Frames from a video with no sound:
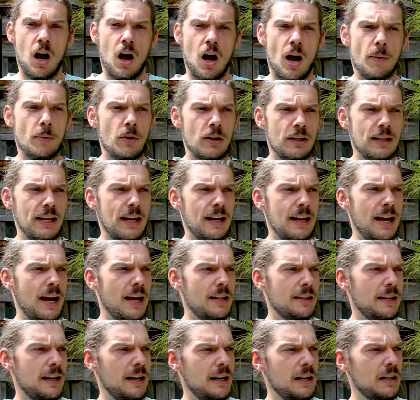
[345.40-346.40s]
I'm going to get
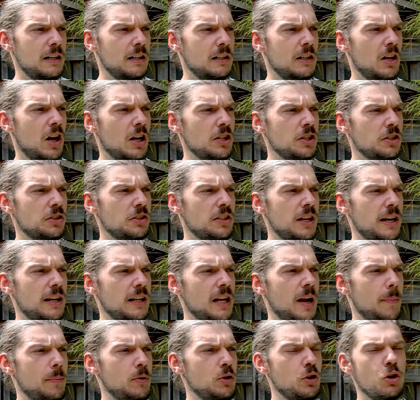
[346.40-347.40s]
out there and I'm just
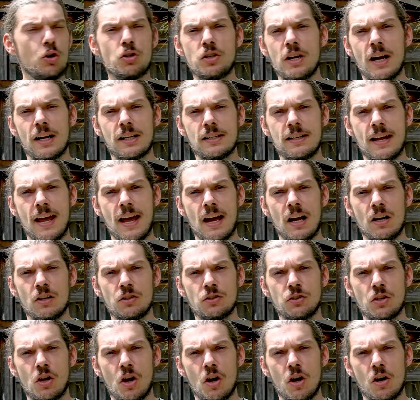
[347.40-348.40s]
setting up a new deck now,
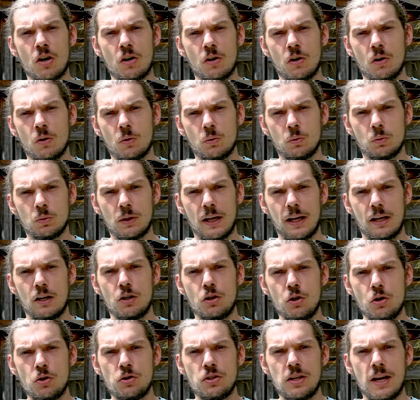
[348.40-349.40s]
so we'll get a
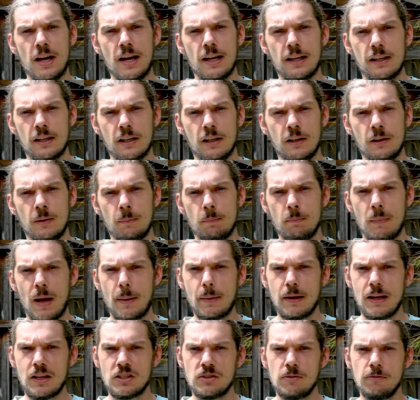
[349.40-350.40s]
new deck,
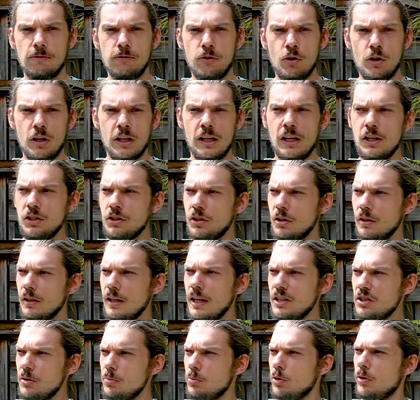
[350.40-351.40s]
maybe get some footage,
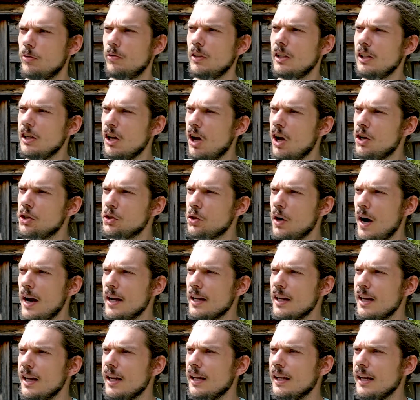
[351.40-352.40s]
get some new videos
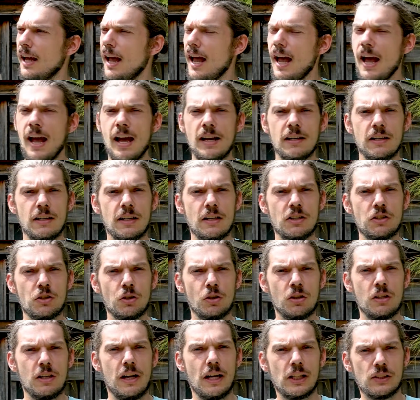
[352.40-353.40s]
cranking, and
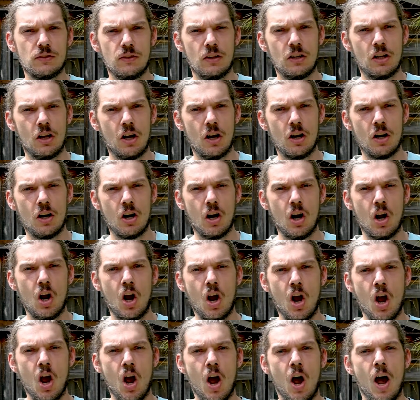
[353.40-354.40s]
until the next video,
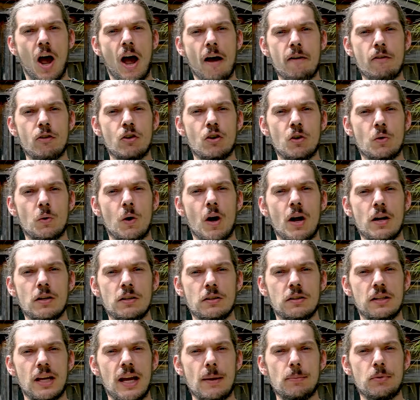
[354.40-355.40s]
have a good
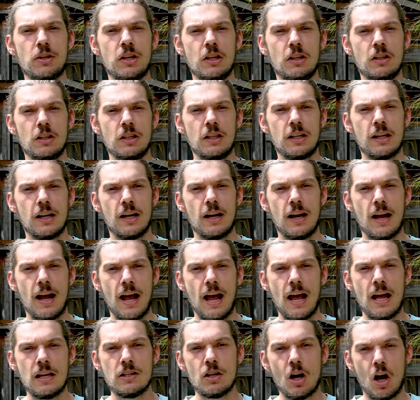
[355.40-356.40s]
one, keep killing it,
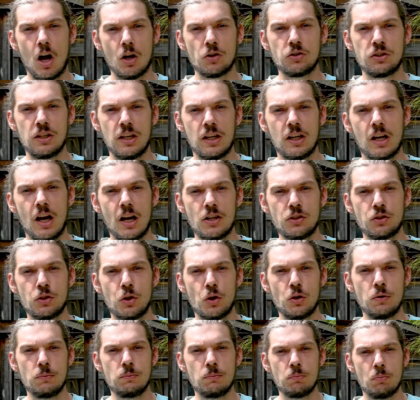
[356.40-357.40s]
and I'll see you guys
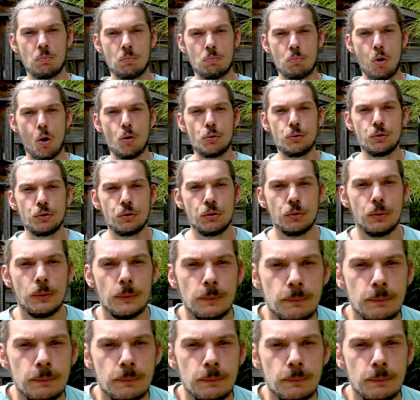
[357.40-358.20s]
soon. Peace.